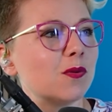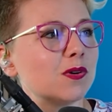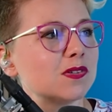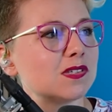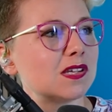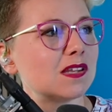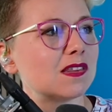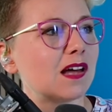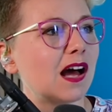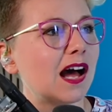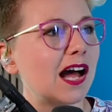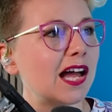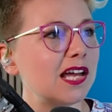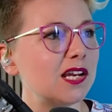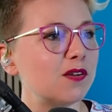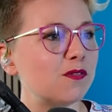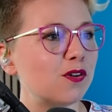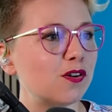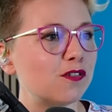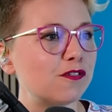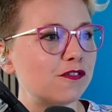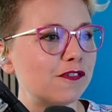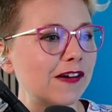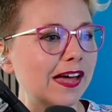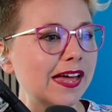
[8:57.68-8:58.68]
at the height of her
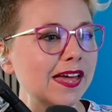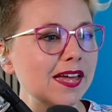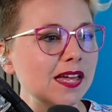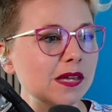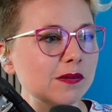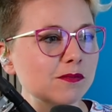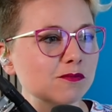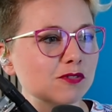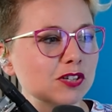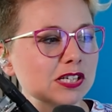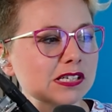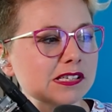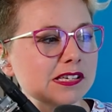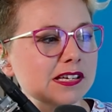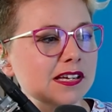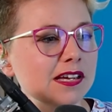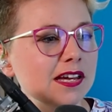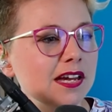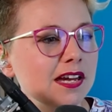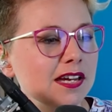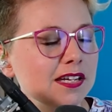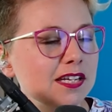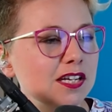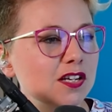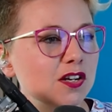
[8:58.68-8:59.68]
fame, really,
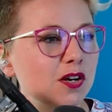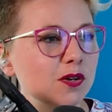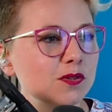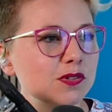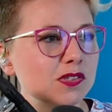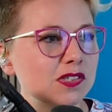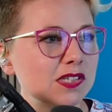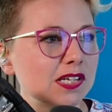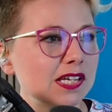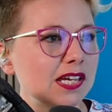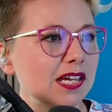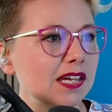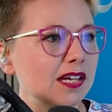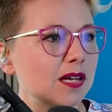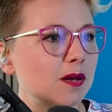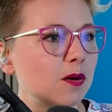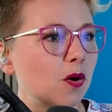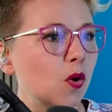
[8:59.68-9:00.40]
you know, singing it